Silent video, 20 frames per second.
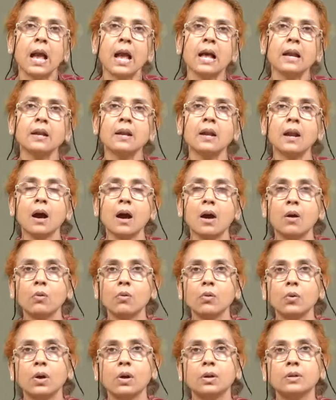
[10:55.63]
And
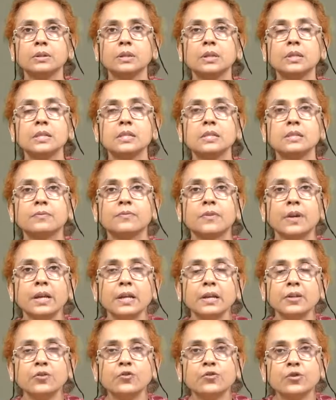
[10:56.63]
now, this
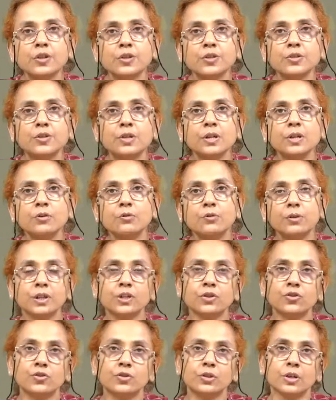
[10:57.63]
very interesting
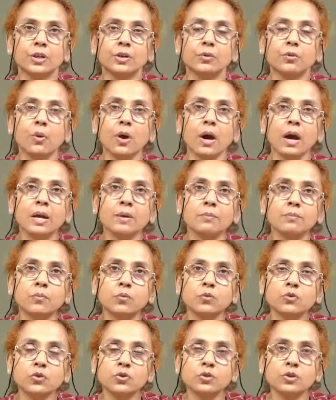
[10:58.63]
question why
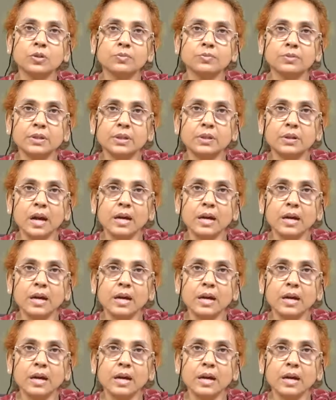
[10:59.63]
most of the